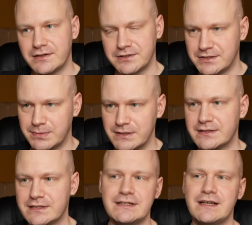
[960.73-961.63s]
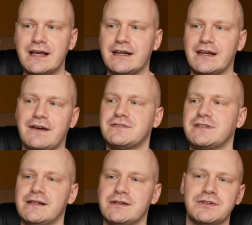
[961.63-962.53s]
auditability, and
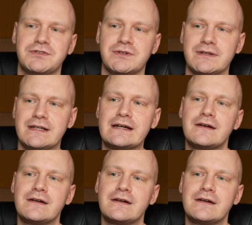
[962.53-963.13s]
lifecycle control.